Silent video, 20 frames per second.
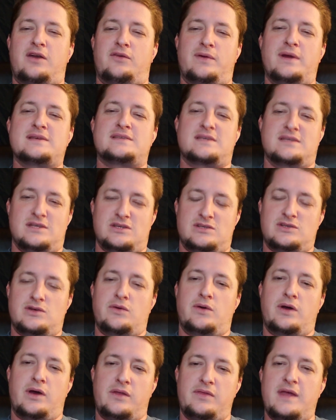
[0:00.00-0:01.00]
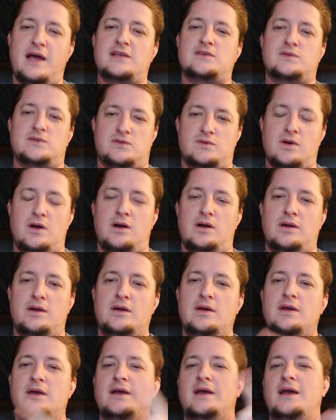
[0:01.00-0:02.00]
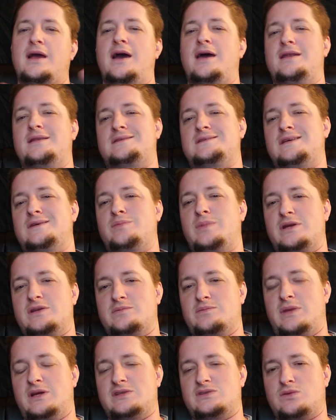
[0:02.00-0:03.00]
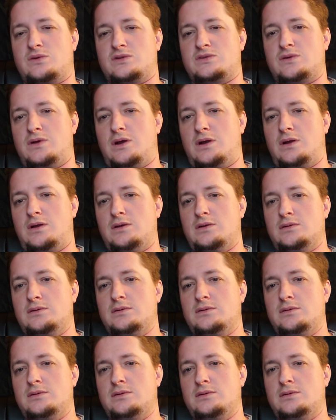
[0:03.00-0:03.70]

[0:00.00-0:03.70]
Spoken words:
got a race condition going on. That's what's wrong. And instead my sort's wrong.